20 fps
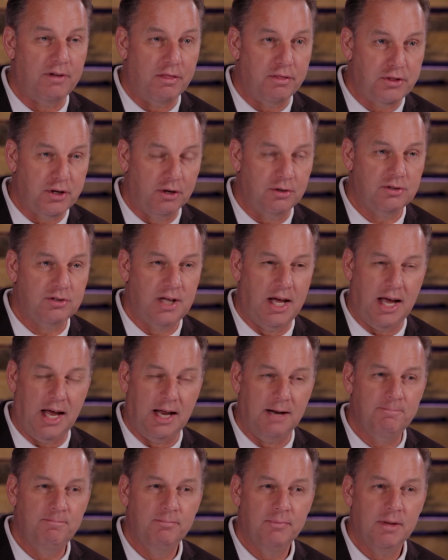and
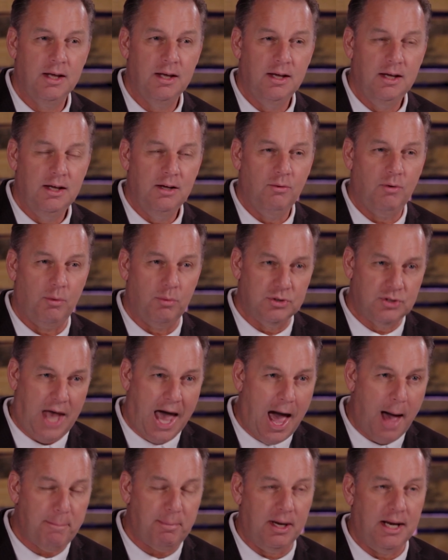13, what was
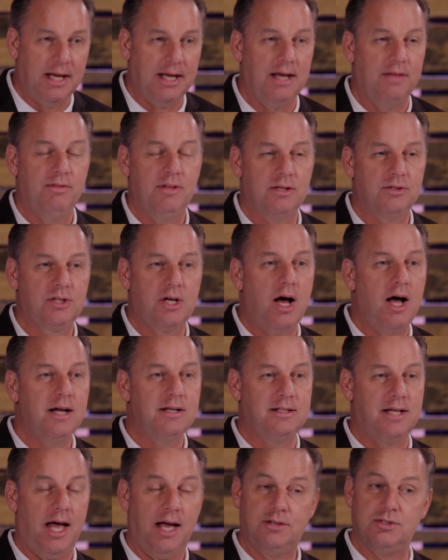happening in this
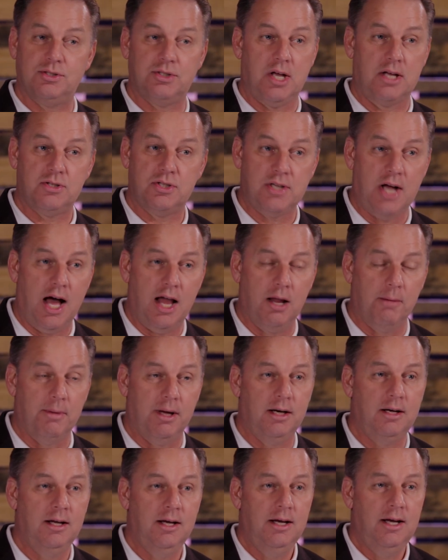context is that Solomon